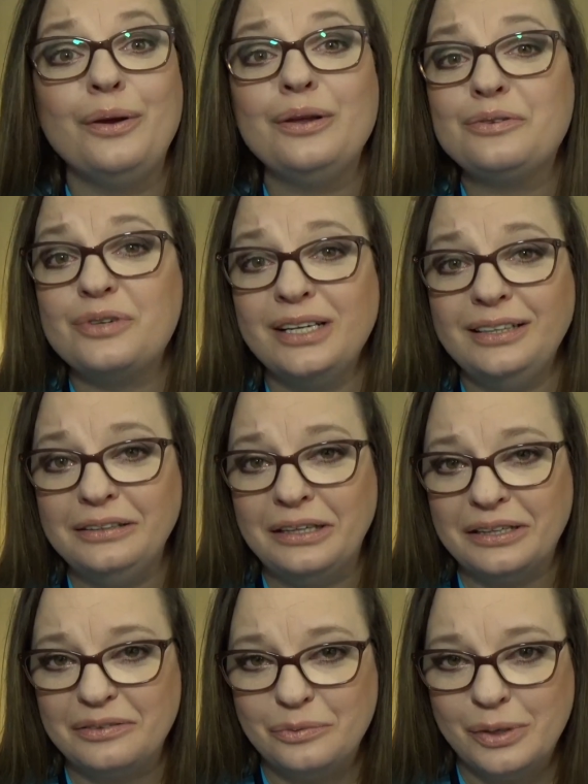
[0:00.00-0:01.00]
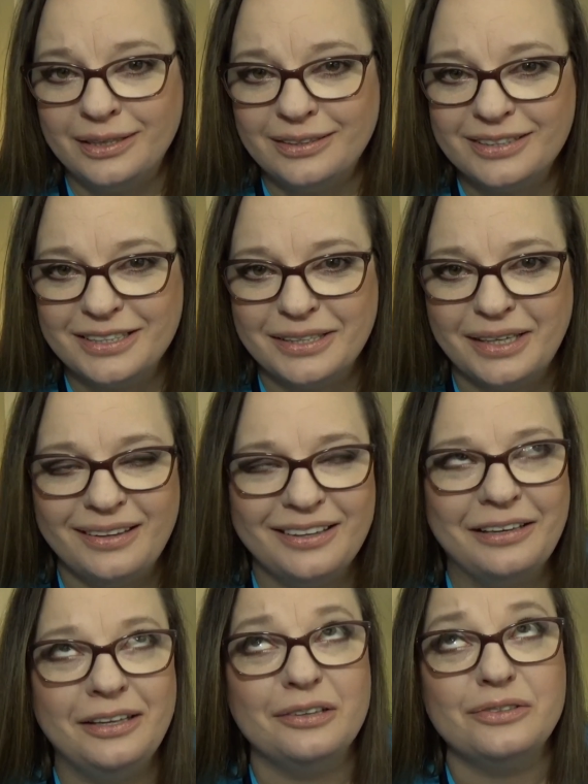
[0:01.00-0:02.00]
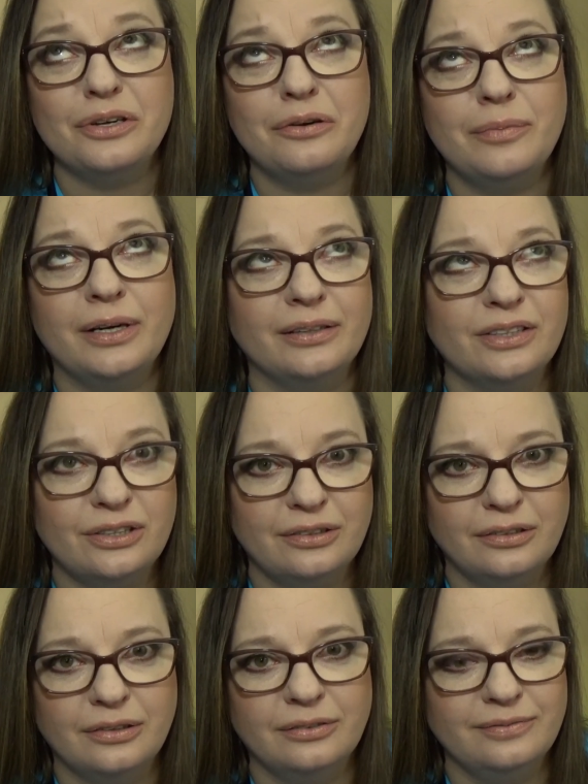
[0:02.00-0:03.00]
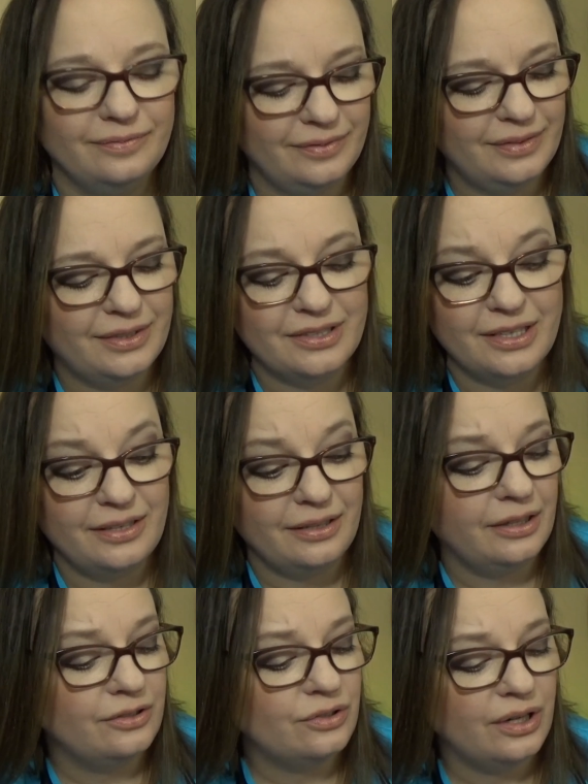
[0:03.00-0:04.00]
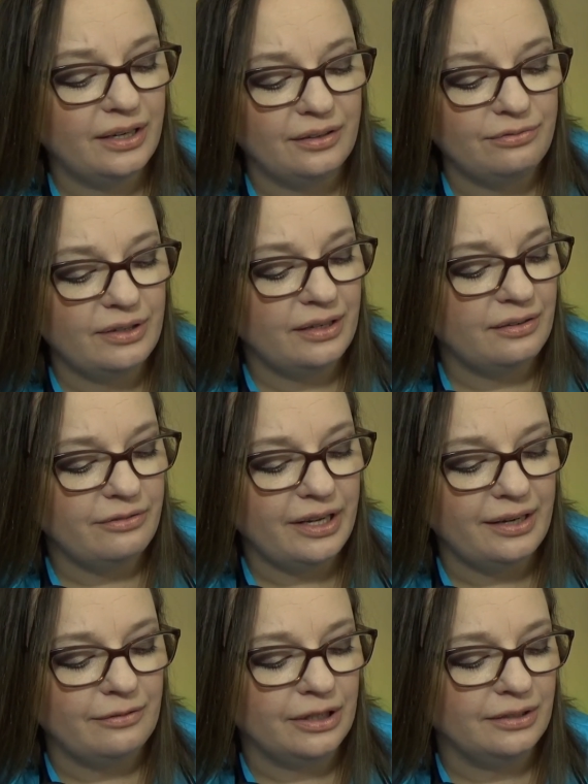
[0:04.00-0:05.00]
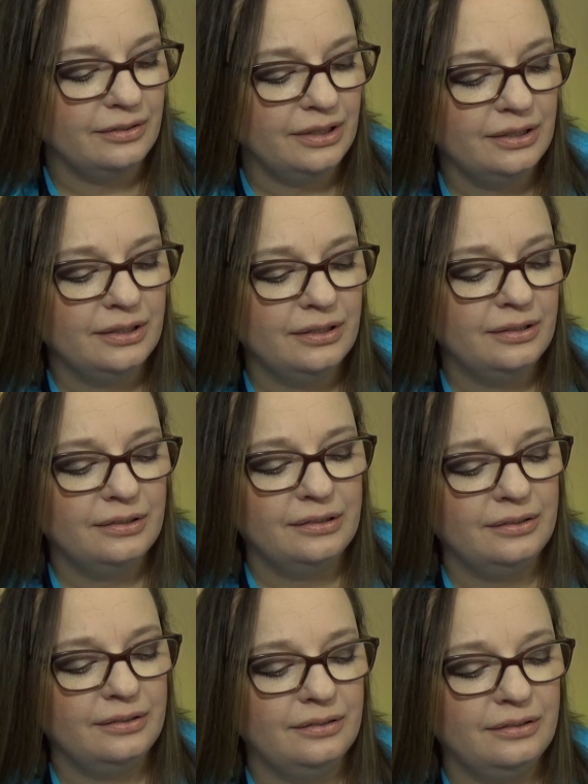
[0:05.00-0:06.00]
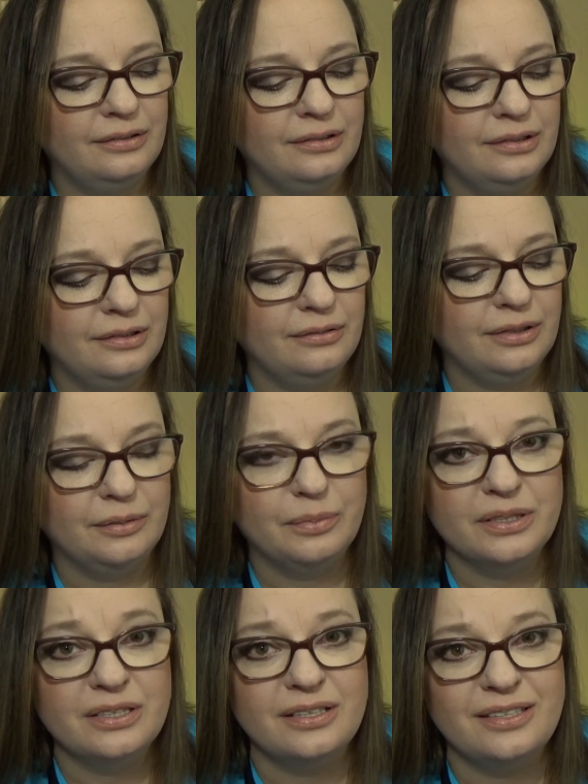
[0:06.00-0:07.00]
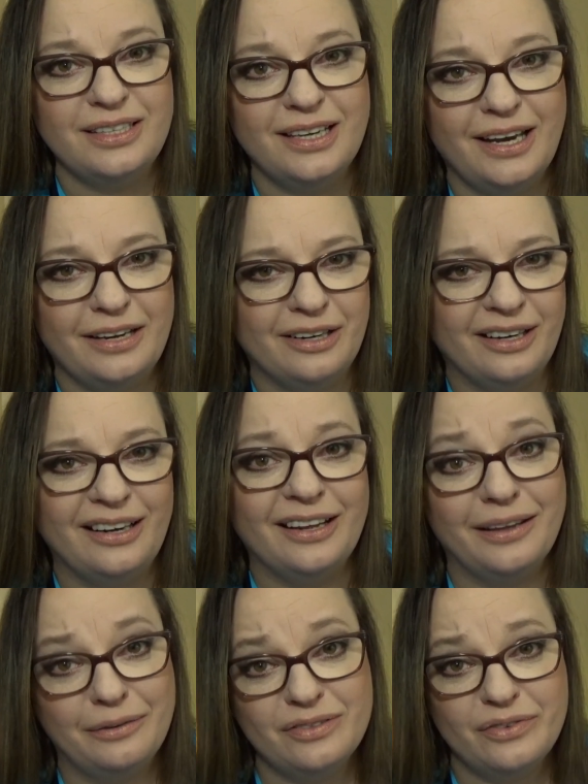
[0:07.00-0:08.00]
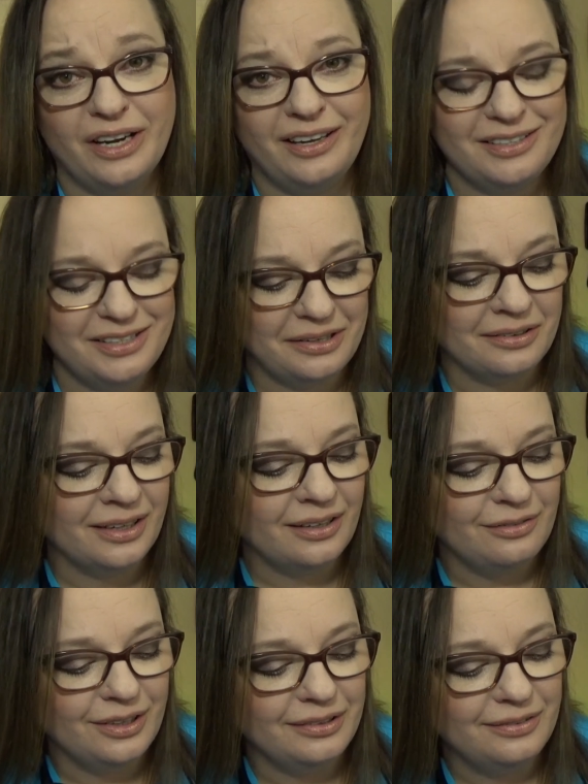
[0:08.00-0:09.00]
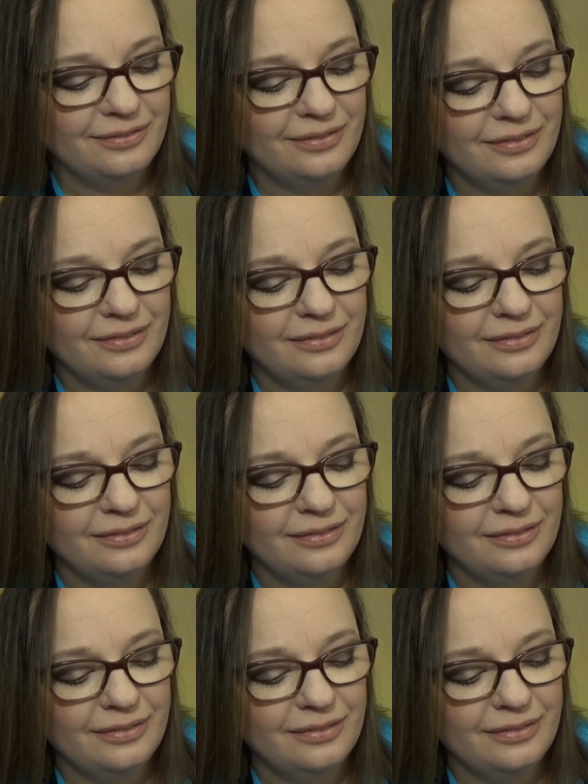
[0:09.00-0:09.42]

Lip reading: Oh, you drank a lot of water today. Thank you so much. Oh, there's nothing like trying to find a vein when the person is dehydrated. Yeah, that was very considerate of you.